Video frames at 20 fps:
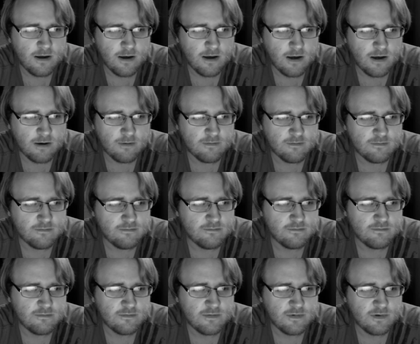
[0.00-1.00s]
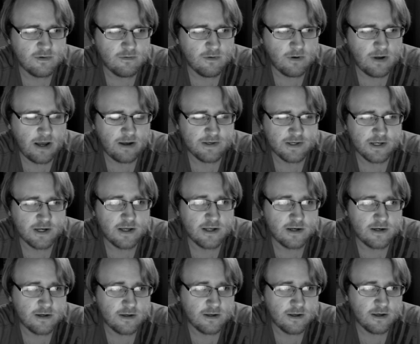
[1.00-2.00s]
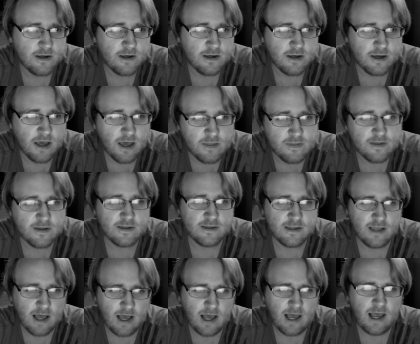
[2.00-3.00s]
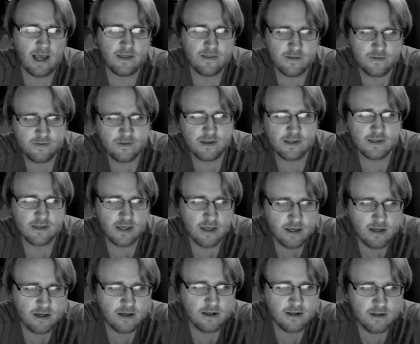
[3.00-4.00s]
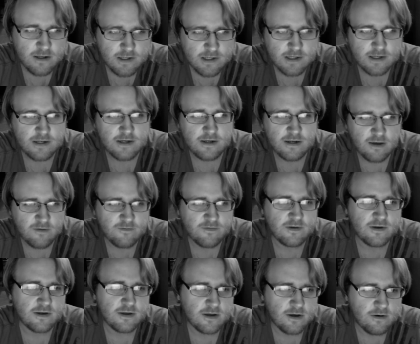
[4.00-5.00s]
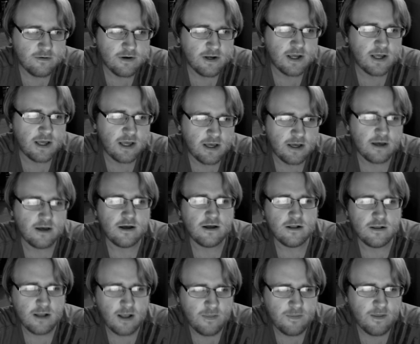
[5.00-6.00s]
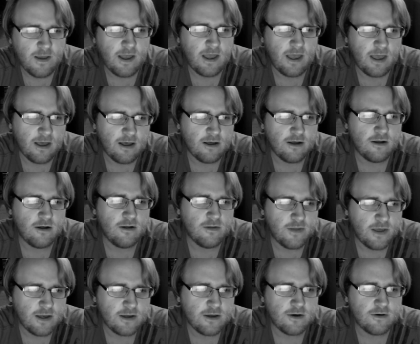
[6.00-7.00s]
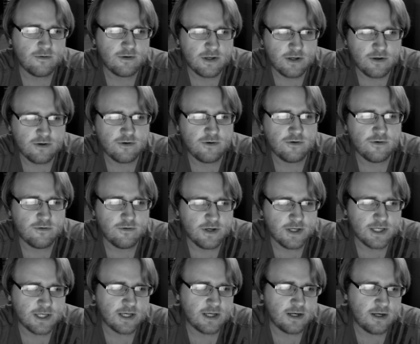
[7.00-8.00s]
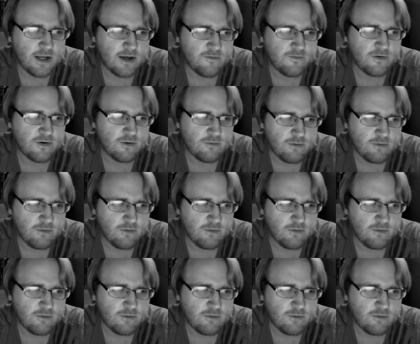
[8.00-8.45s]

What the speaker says: how's it end? And the lie that they tell is enough to go to hell, and the hell they go to is enough